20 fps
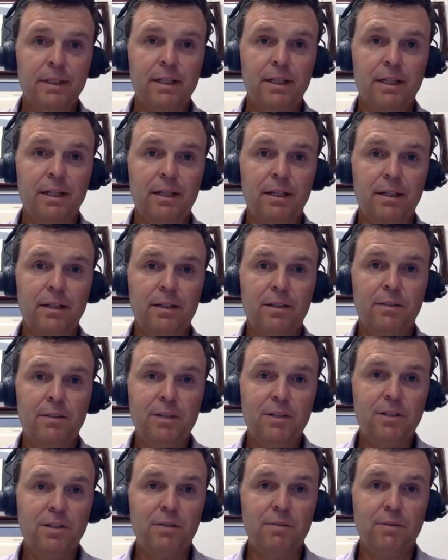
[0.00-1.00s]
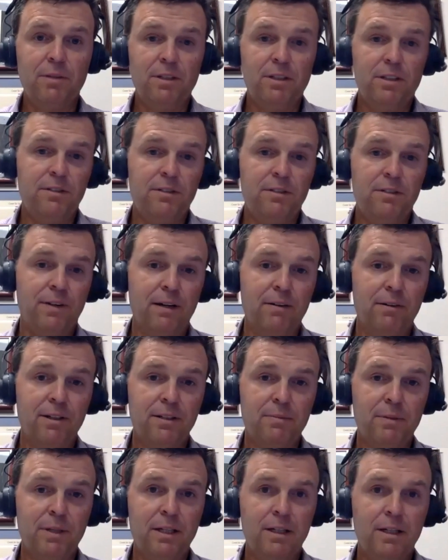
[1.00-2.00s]
And especially with this
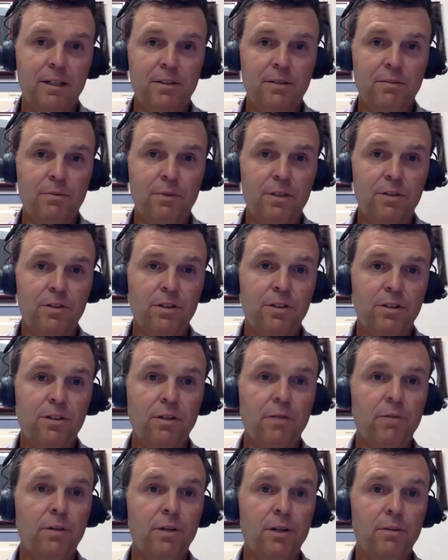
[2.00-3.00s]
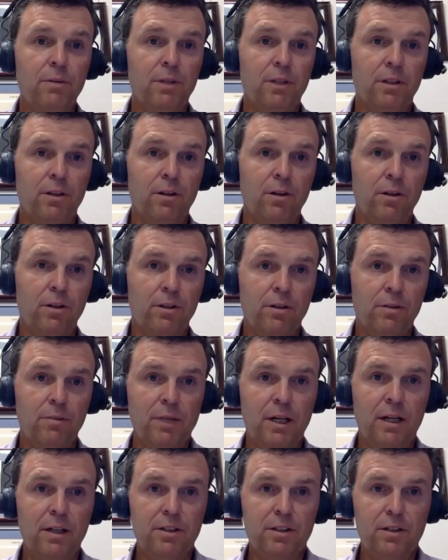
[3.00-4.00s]
virus because we just don't know what the
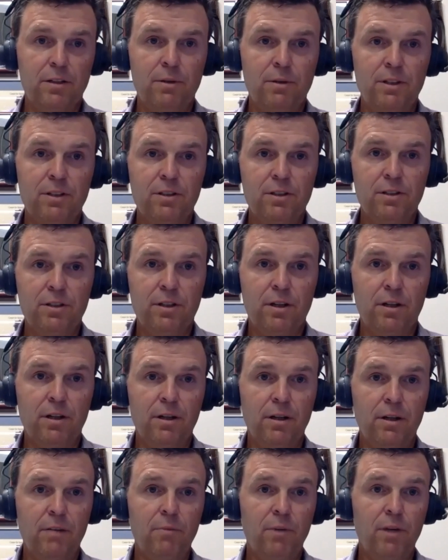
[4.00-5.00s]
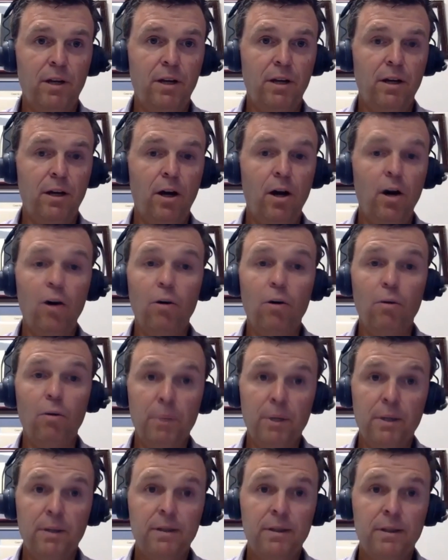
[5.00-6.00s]
long-term consequences are and we
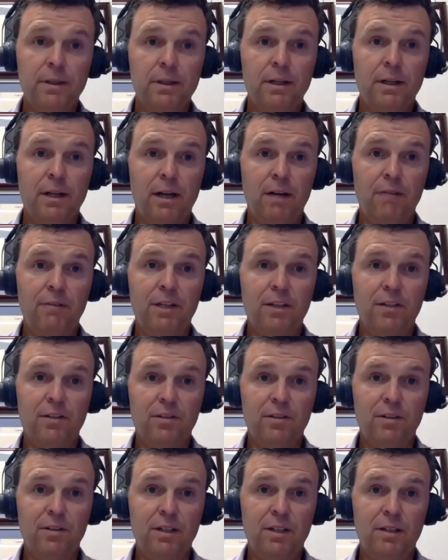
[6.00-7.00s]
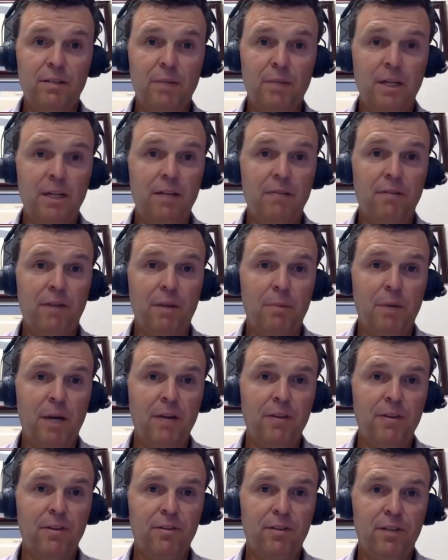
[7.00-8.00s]
hope obviously, and many have
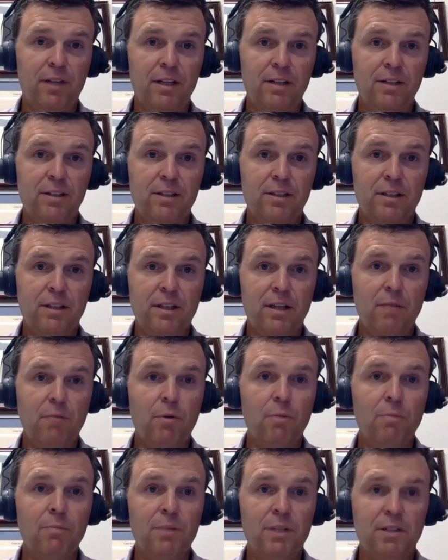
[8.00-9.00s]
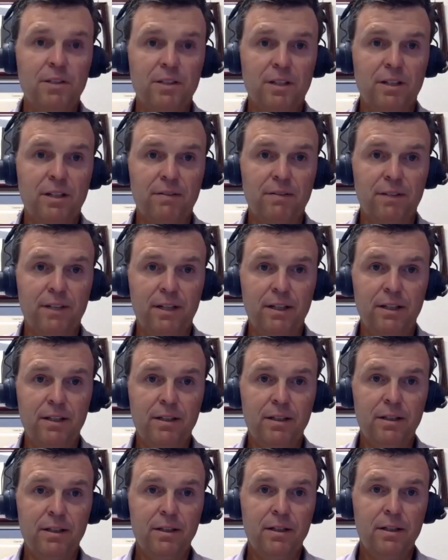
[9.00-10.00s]
hypothesized that they won't be
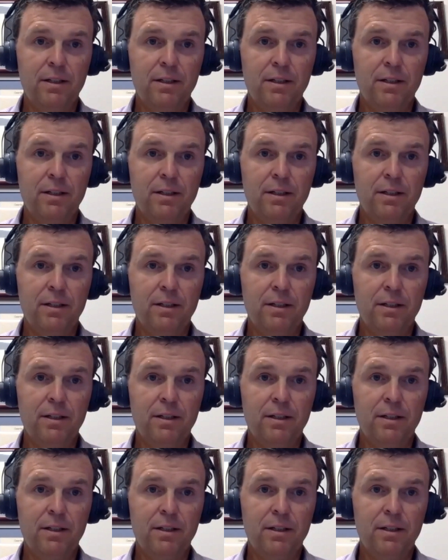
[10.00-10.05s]
significant.